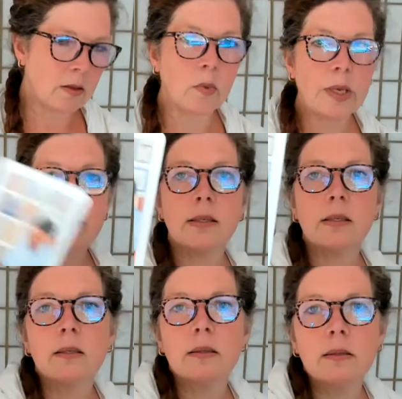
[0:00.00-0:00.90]

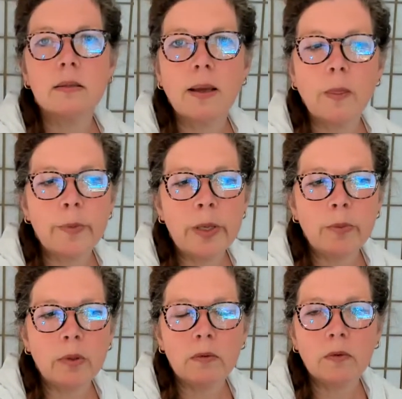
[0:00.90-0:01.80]
races and the
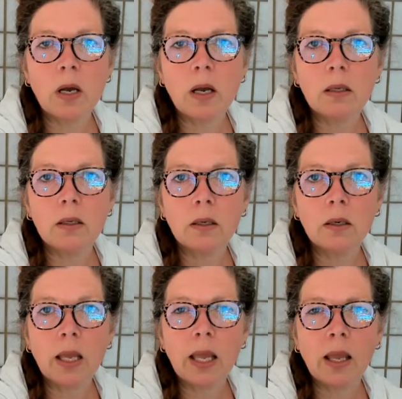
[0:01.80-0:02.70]
people of
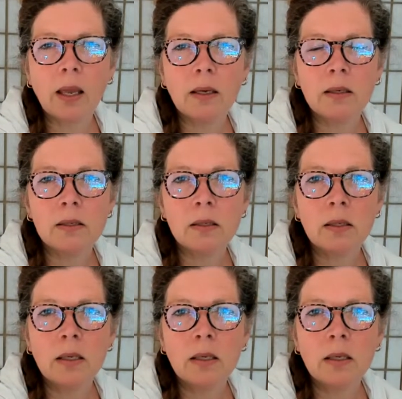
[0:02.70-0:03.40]
color and